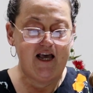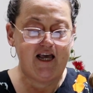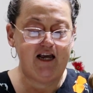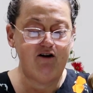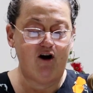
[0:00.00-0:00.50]

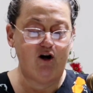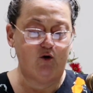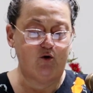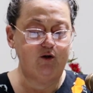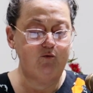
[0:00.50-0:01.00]
Hear,
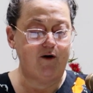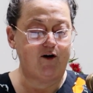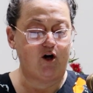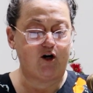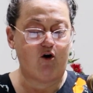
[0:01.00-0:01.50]
O Lord, when
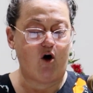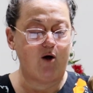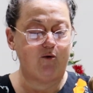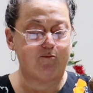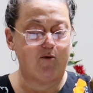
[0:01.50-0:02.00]
I
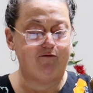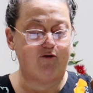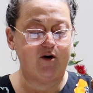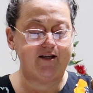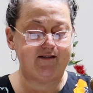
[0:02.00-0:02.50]
cry with my
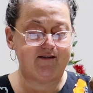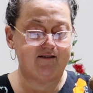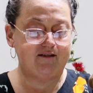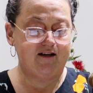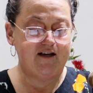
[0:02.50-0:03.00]

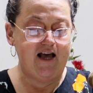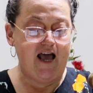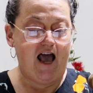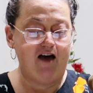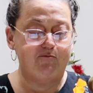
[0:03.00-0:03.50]
voice.
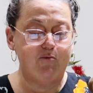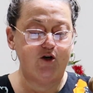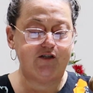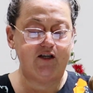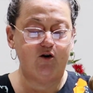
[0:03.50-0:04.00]
Have
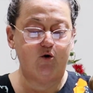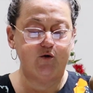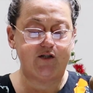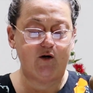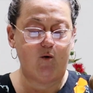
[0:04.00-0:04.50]
mercy
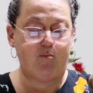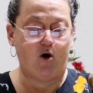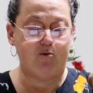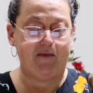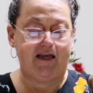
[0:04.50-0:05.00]
also
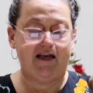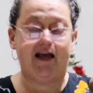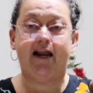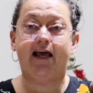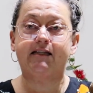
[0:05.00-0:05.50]
upon me
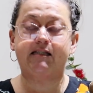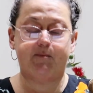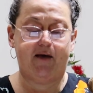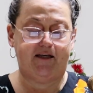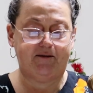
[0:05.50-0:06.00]
and answer
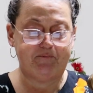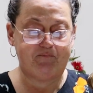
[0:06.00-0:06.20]
me.